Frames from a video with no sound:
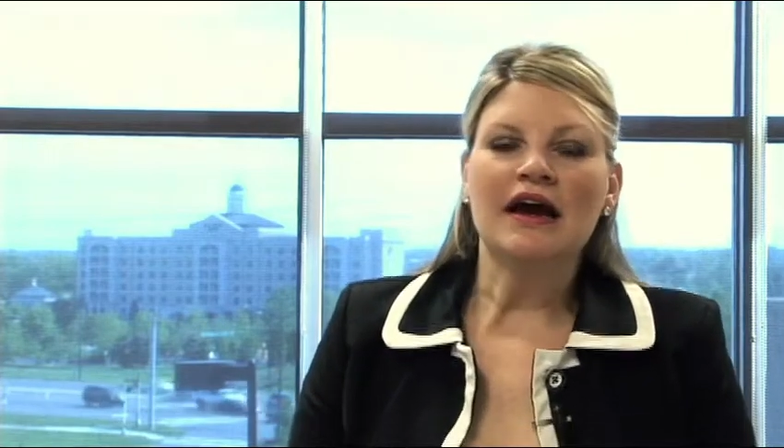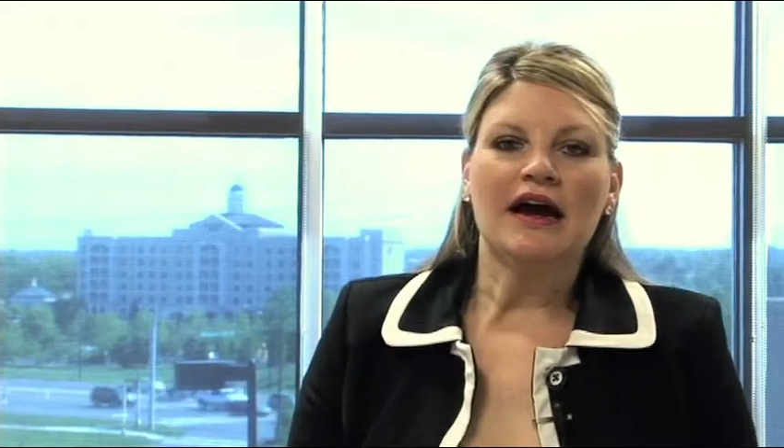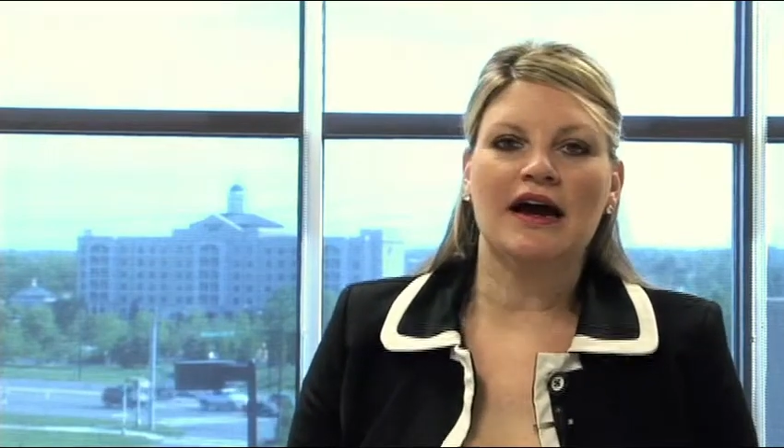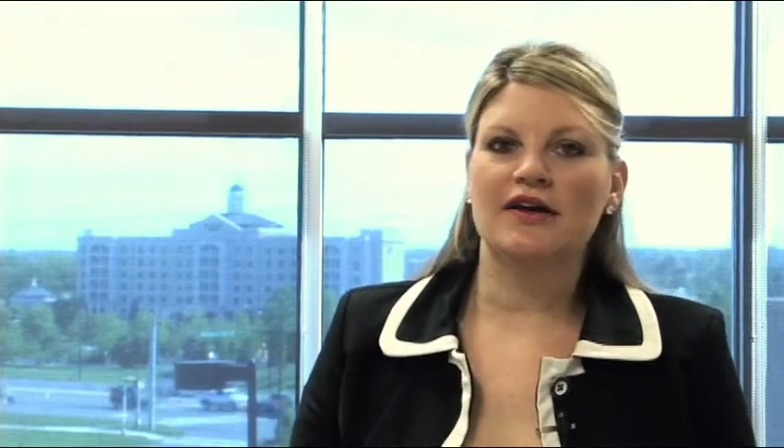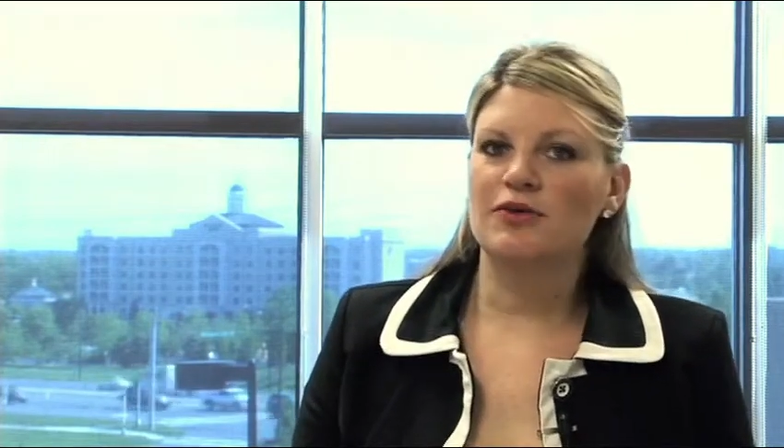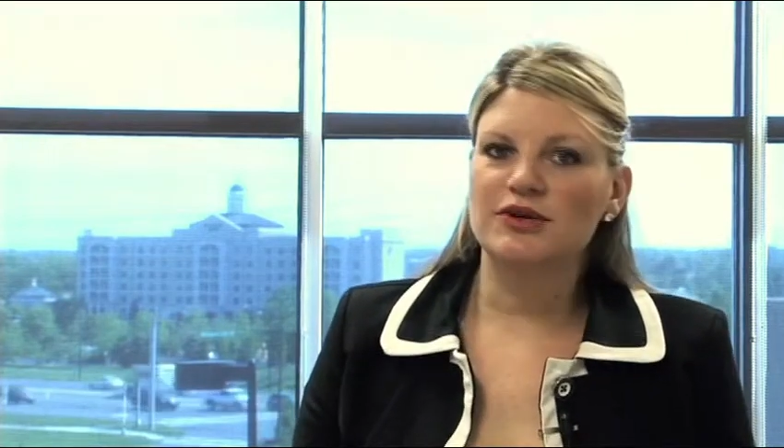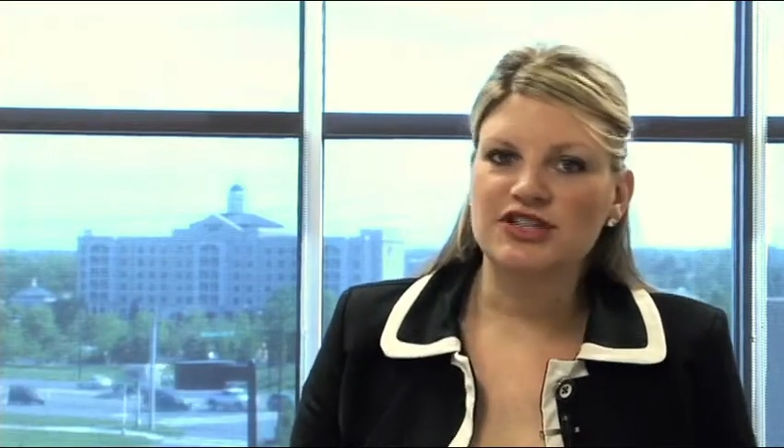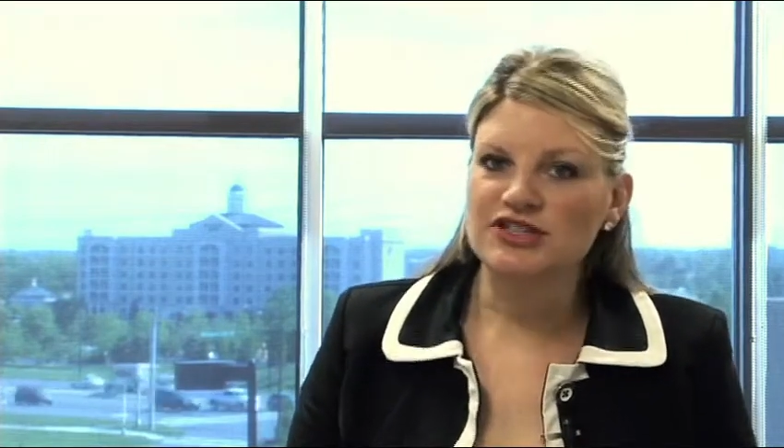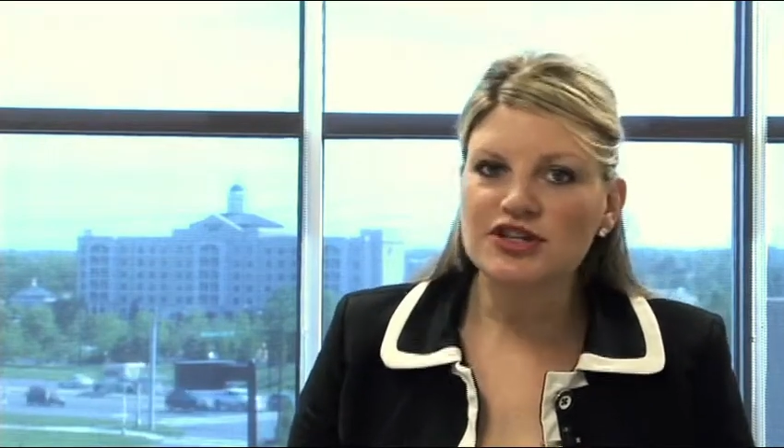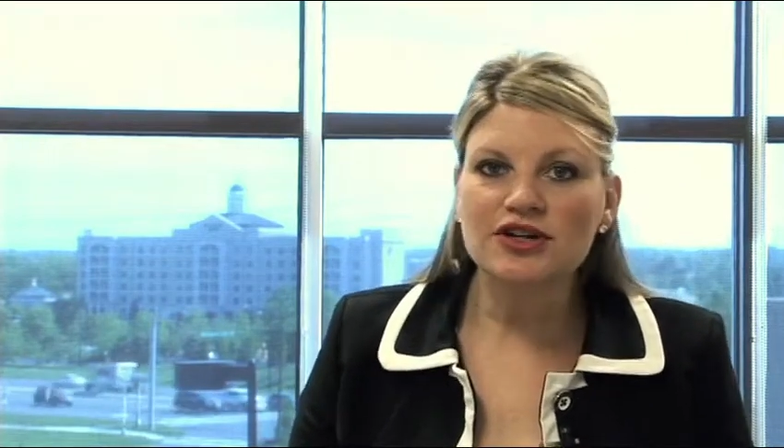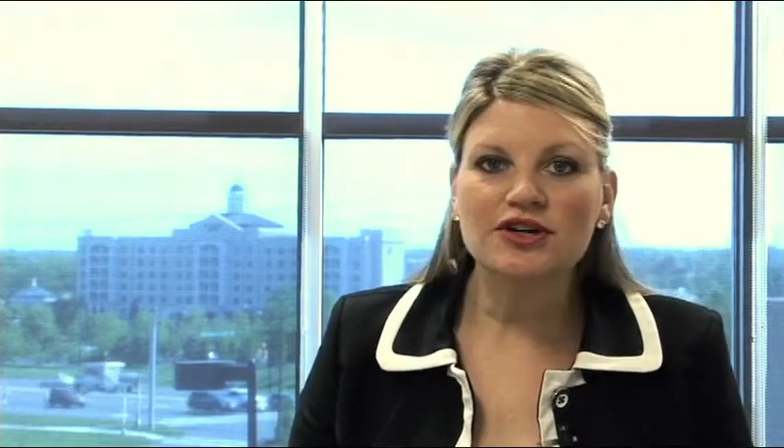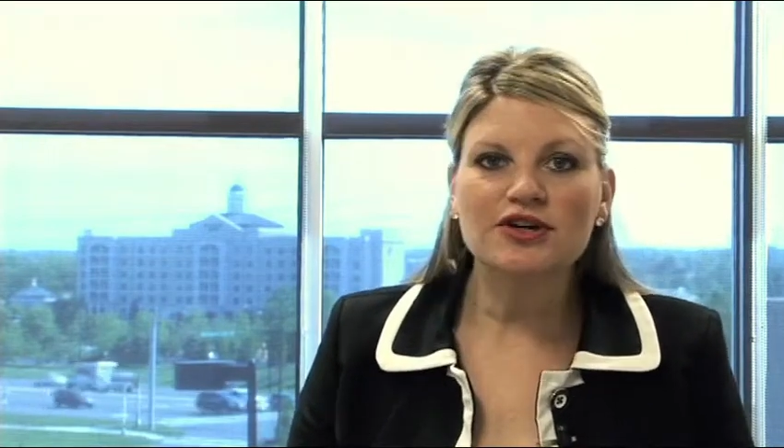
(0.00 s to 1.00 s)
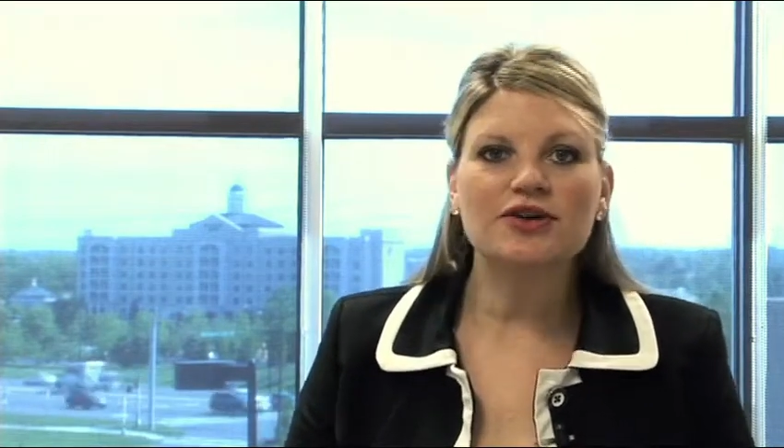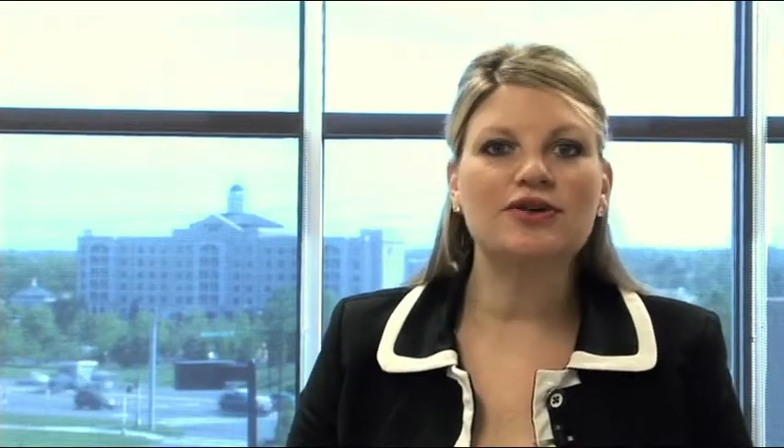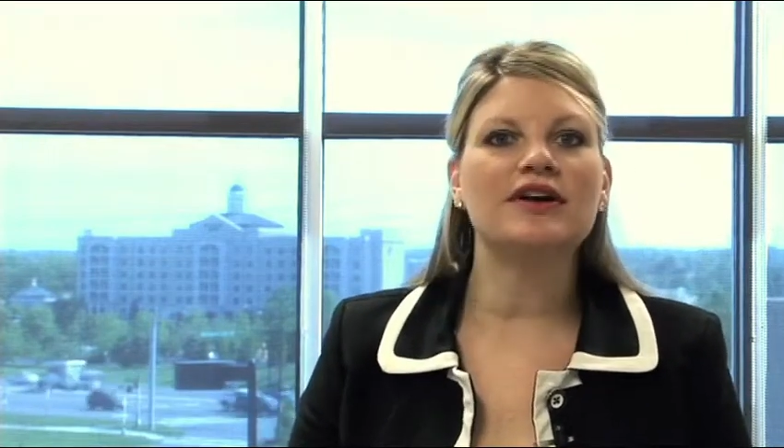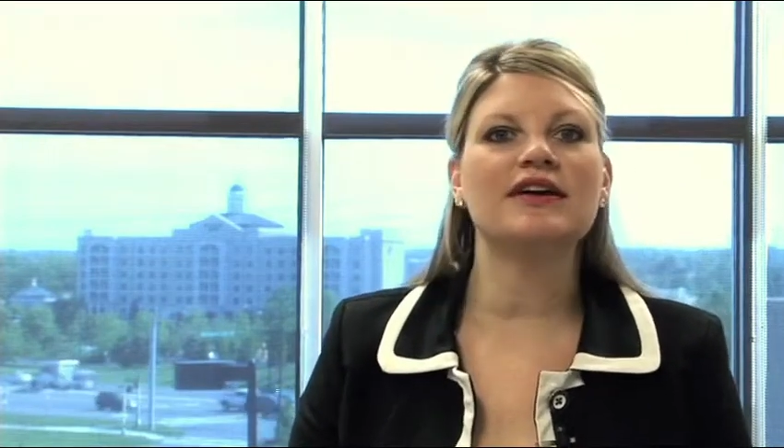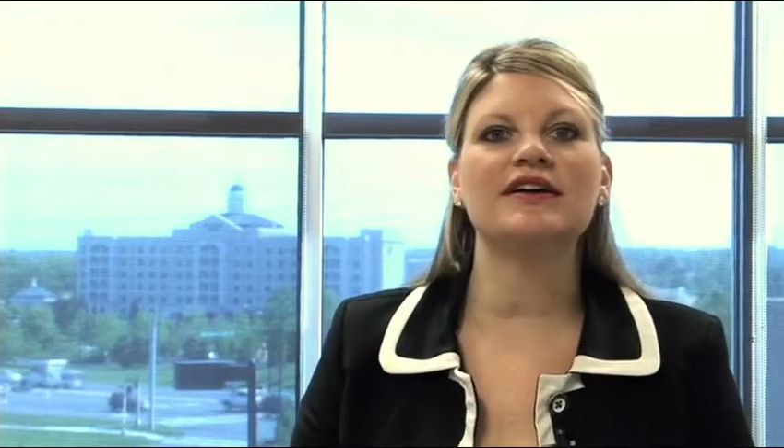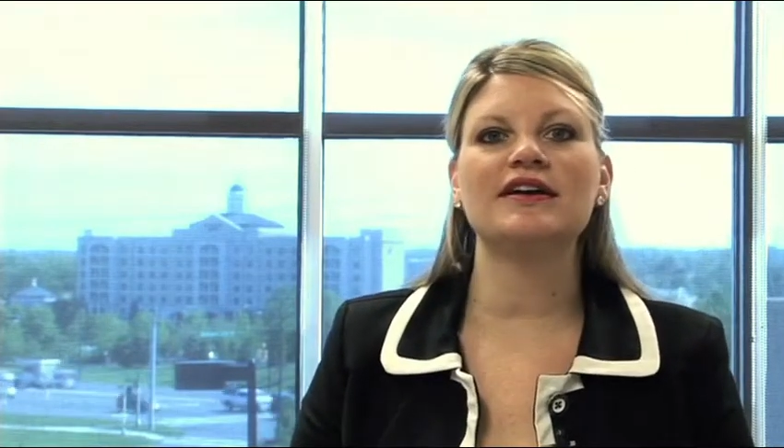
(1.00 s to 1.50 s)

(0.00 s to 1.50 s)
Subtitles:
I don't know what to do.